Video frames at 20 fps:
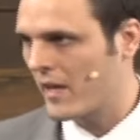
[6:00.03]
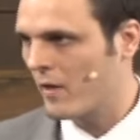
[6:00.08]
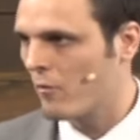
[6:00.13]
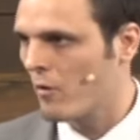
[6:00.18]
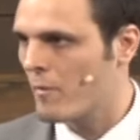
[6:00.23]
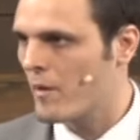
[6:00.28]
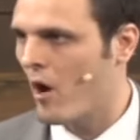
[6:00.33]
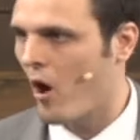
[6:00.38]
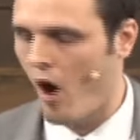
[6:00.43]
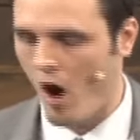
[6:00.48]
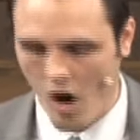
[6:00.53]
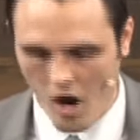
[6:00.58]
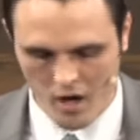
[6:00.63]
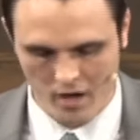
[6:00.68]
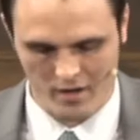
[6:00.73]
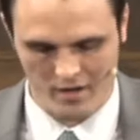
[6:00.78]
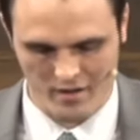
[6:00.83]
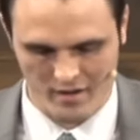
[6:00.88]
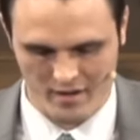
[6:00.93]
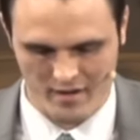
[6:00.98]
think it would be
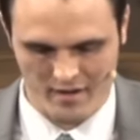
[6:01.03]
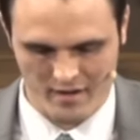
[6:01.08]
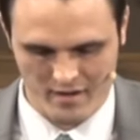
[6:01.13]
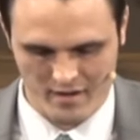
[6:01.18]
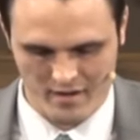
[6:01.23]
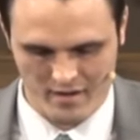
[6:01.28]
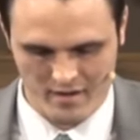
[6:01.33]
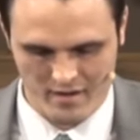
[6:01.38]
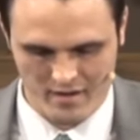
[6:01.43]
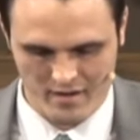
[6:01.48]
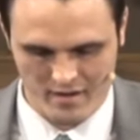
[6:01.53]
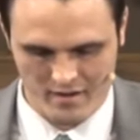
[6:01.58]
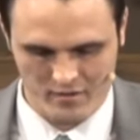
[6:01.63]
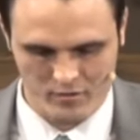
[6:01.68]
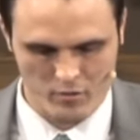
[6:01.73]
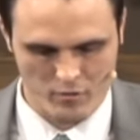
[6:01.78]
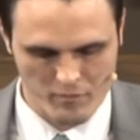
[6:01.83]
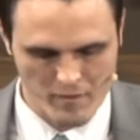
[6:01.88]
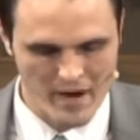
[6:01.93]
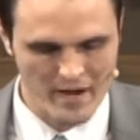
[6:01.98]
hard
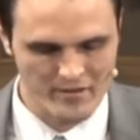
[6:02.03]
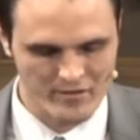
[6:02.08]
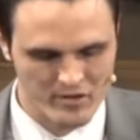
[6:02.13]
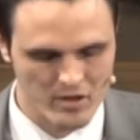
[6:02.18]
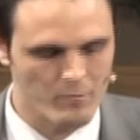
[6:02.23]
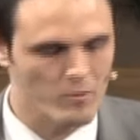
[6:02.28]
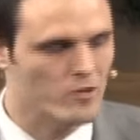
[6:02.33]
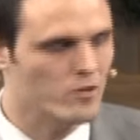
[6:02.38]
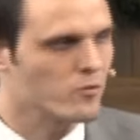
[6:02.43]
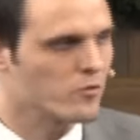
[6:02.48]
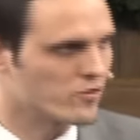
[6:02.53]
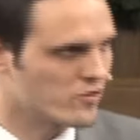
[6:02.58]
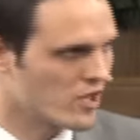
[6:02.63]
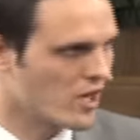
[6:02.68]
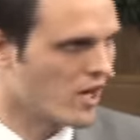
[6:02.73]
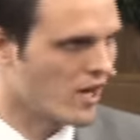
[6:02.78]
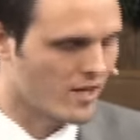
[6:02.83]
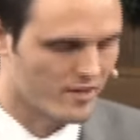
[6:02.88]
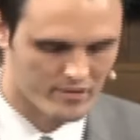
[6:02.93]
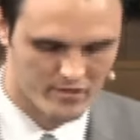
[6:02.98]
to find someone who is
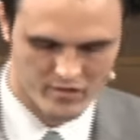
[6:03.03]
not.